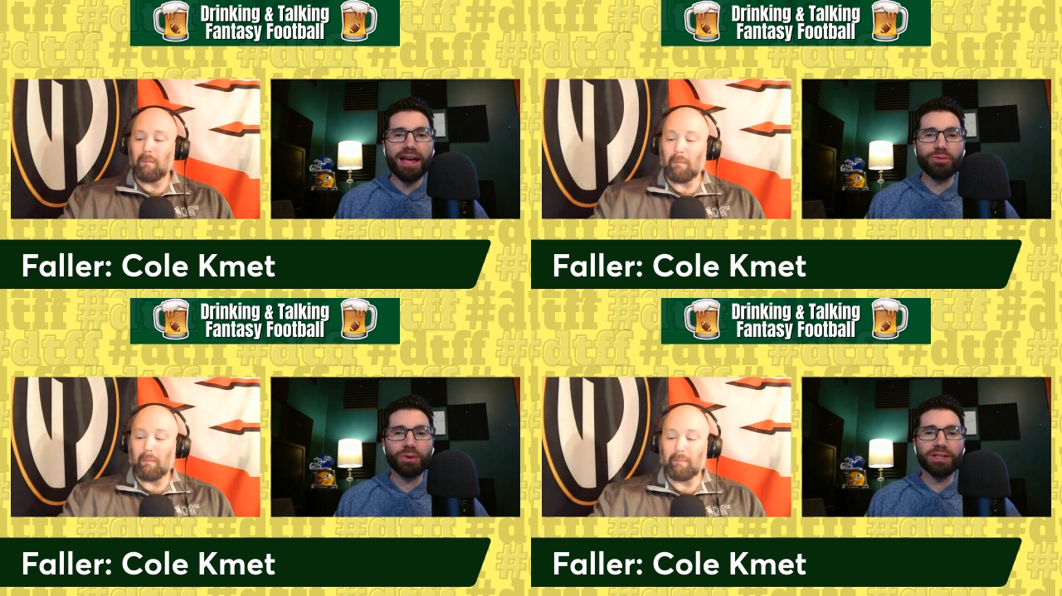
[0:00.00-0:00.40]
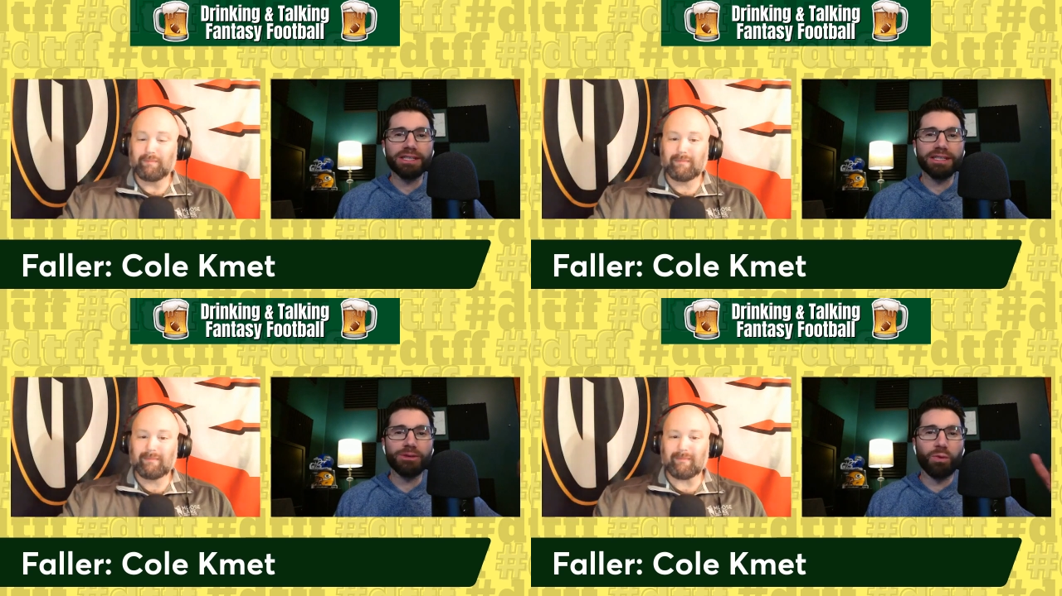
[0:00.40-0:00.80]
Speaker 1: really
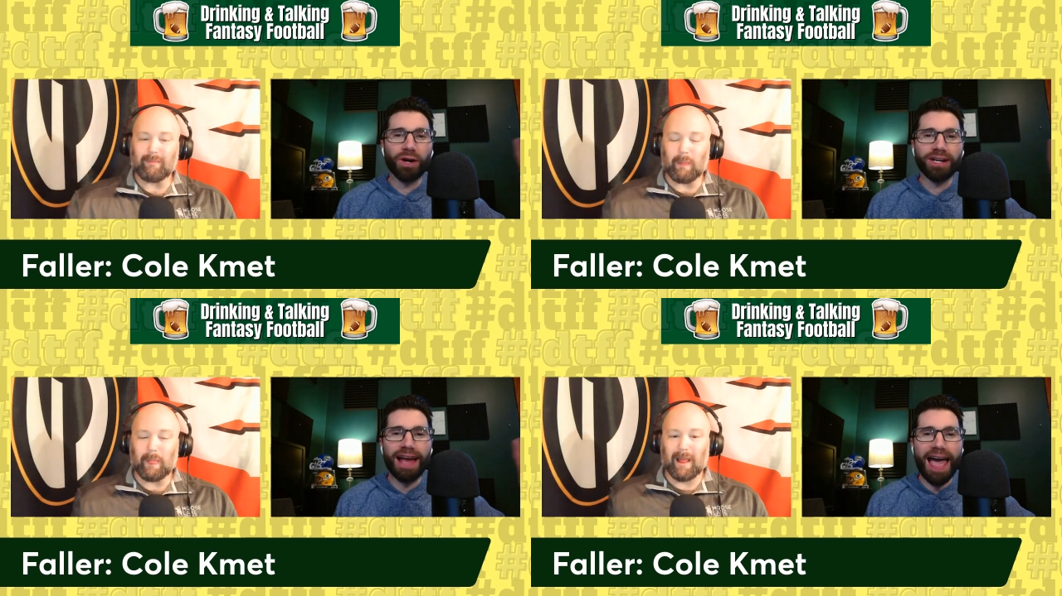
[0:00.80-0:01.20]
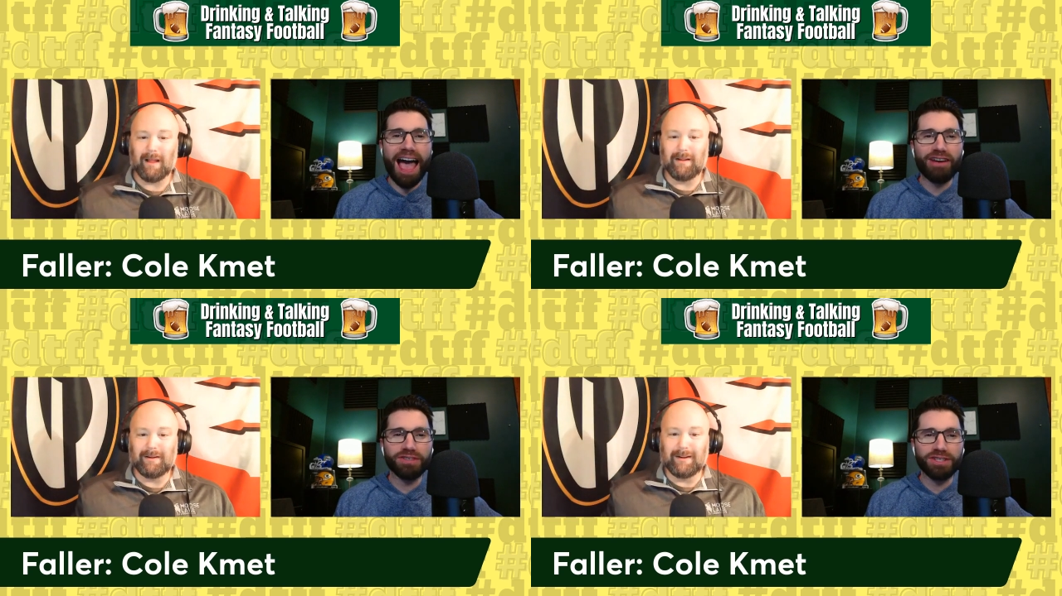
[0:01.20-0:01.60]
one and a half
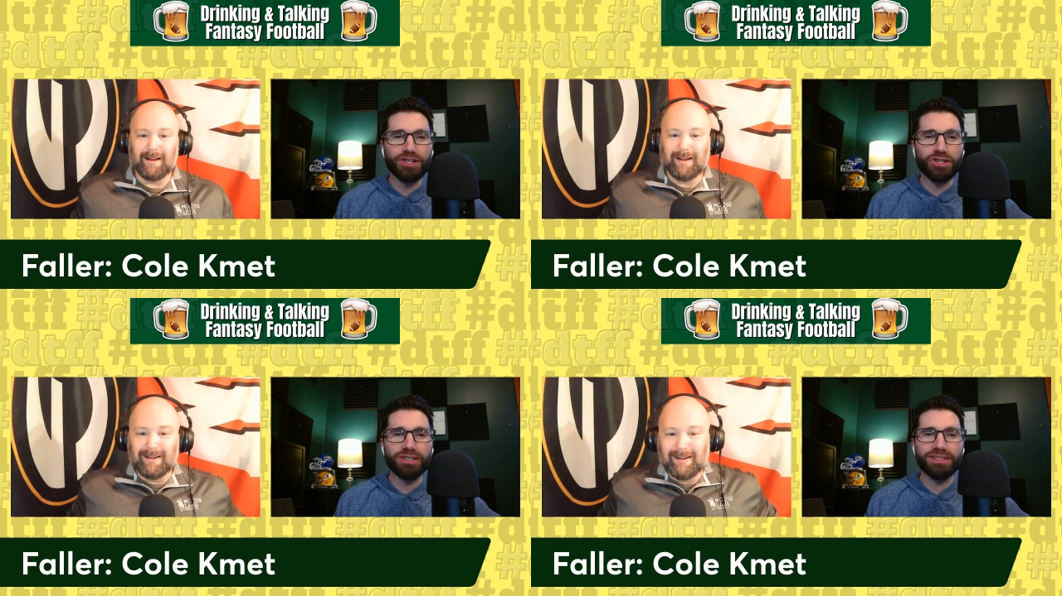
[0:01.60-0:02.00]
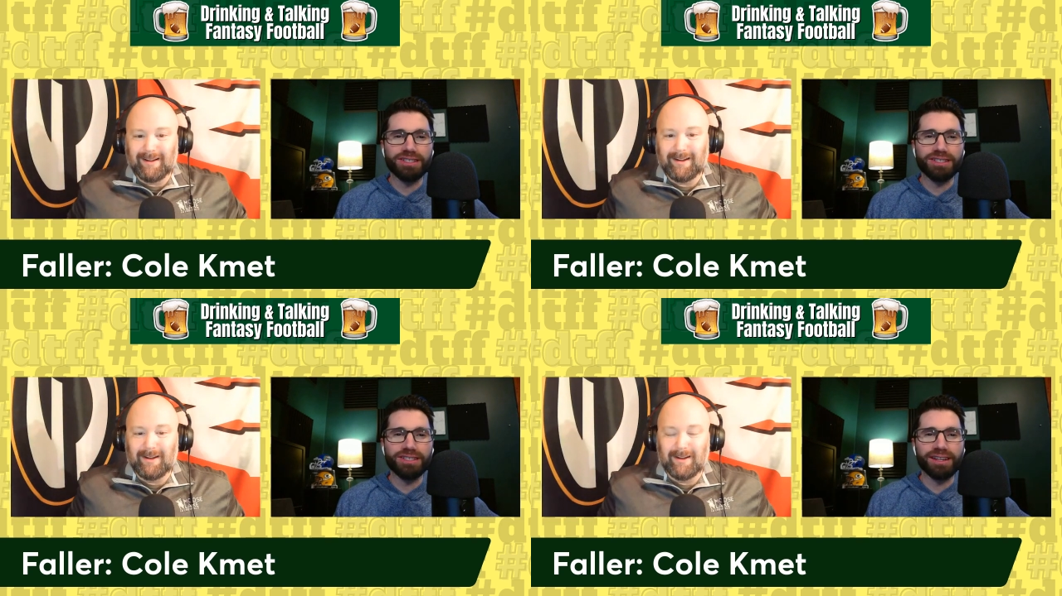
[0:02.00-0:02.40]
additions to
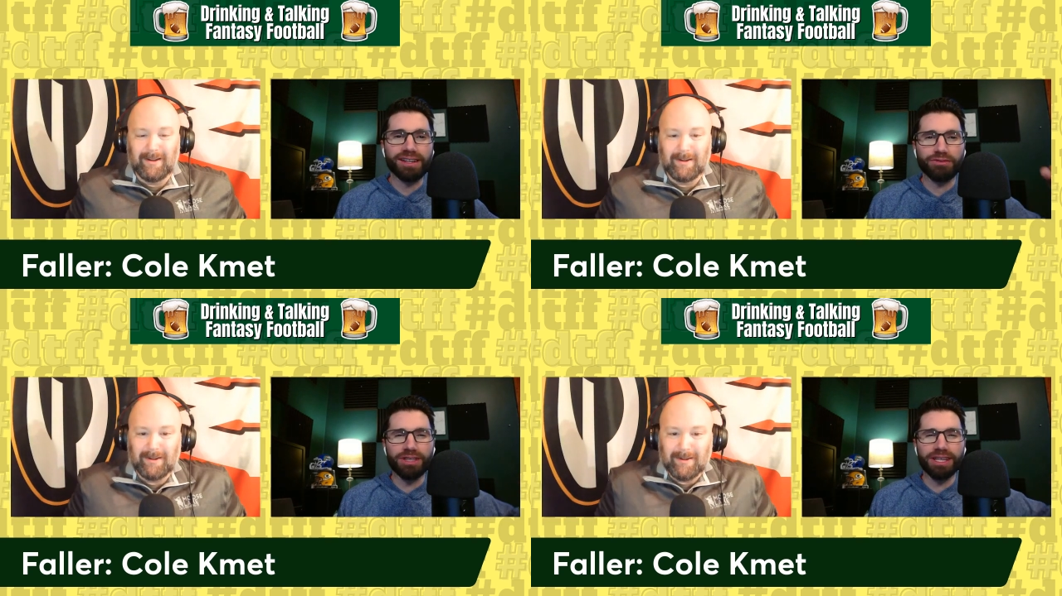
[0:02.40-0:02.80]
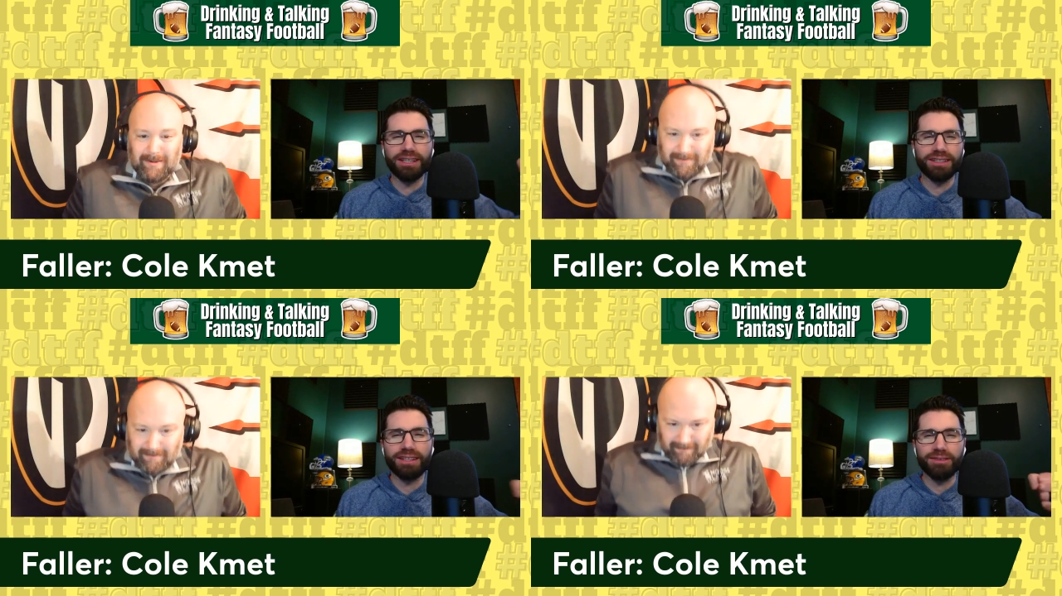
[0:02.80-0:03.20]
kind of
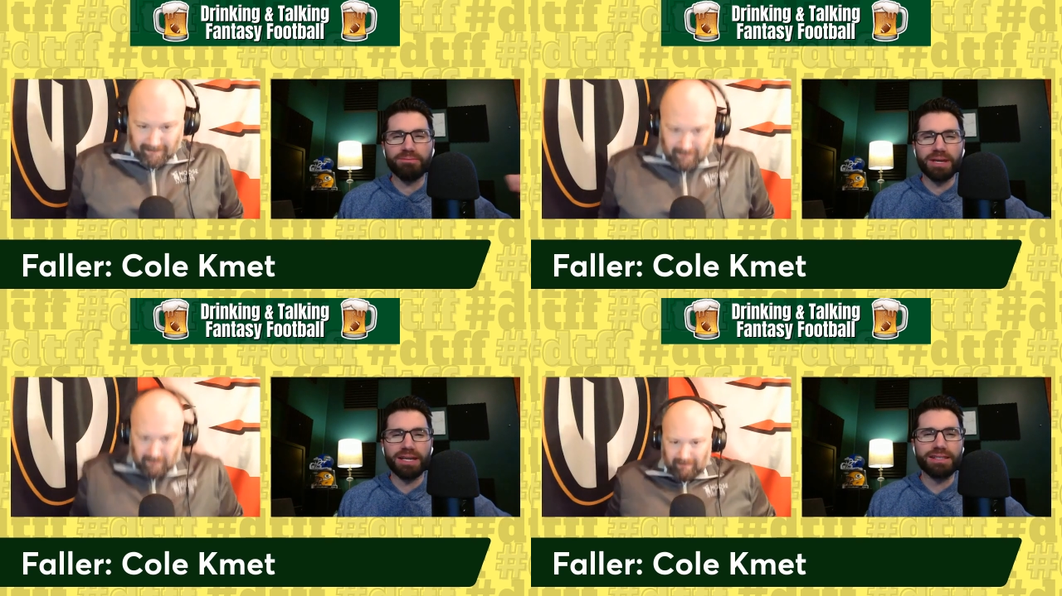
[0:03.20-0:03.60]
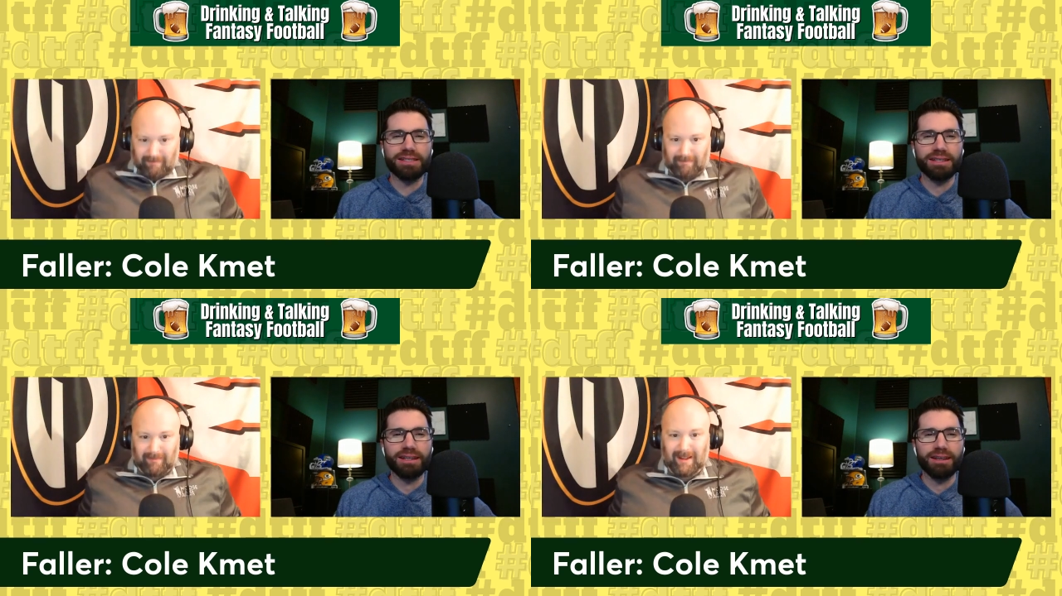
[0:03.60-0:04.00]
get into the
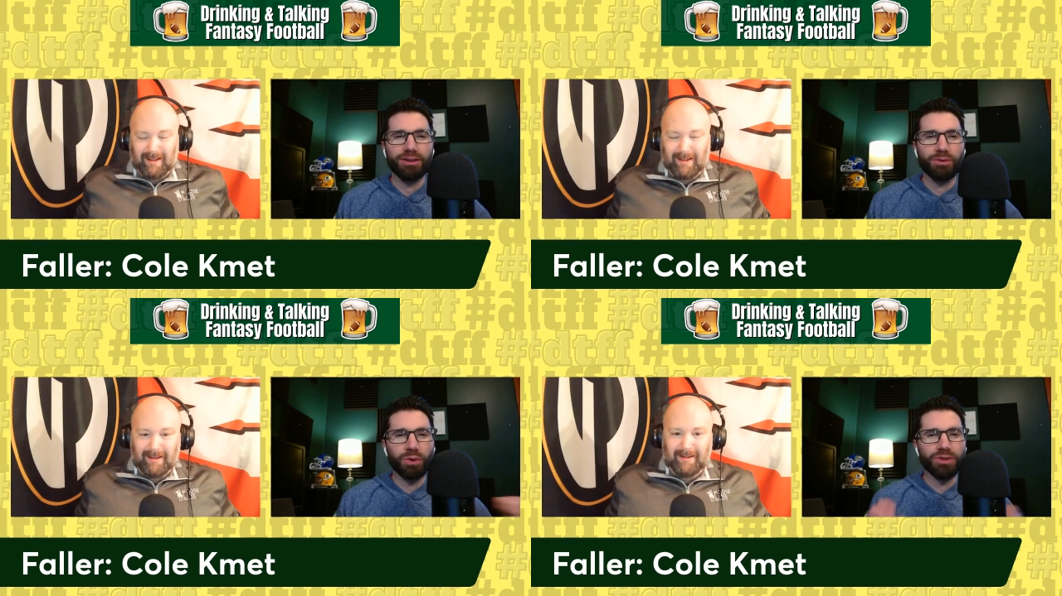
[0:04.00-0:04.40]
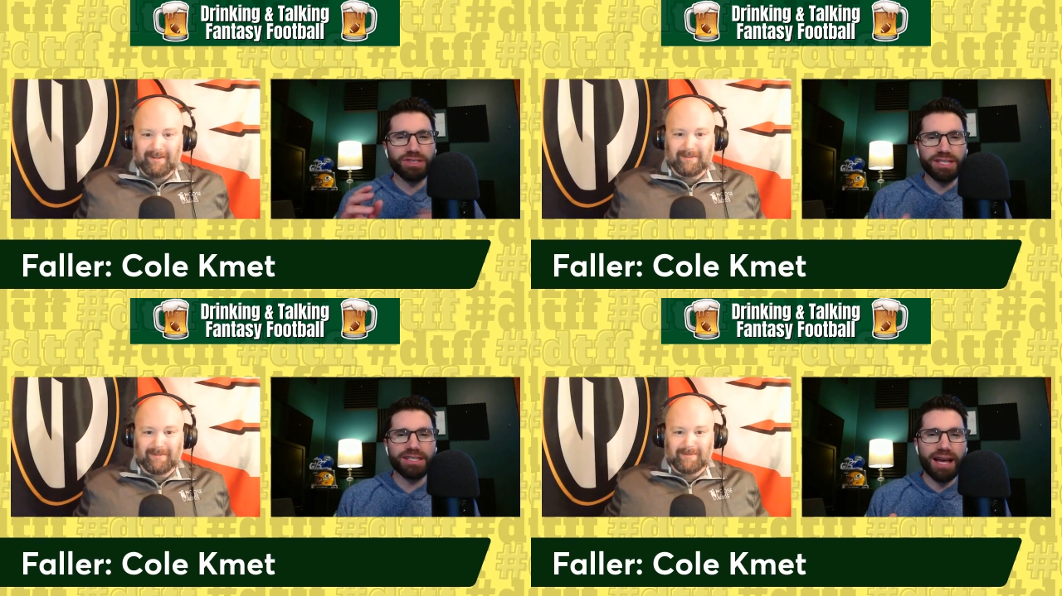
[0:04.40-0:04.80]
mix, whereas
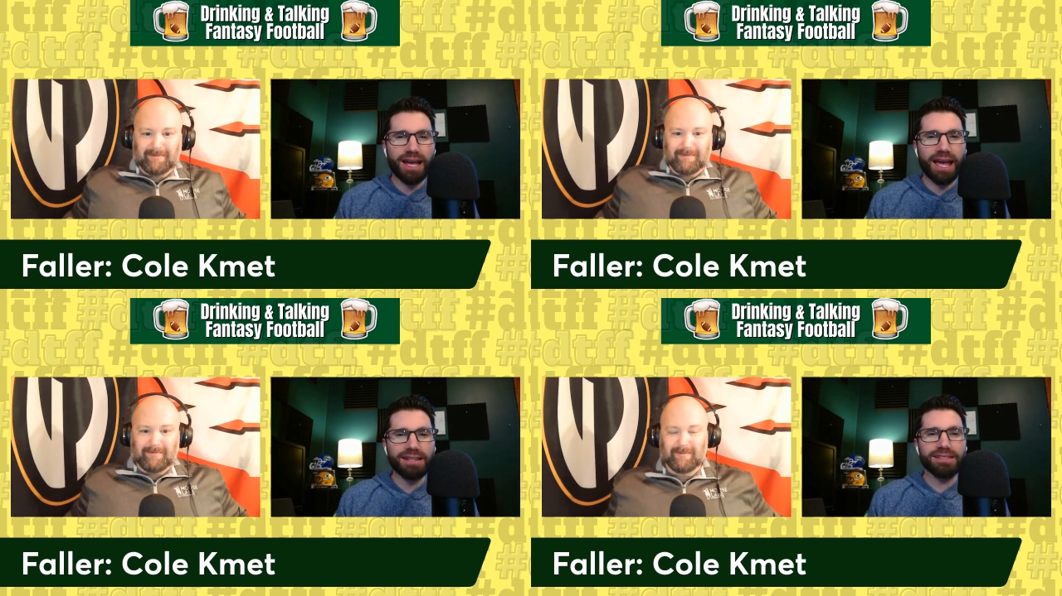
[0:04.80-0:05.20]
this guy has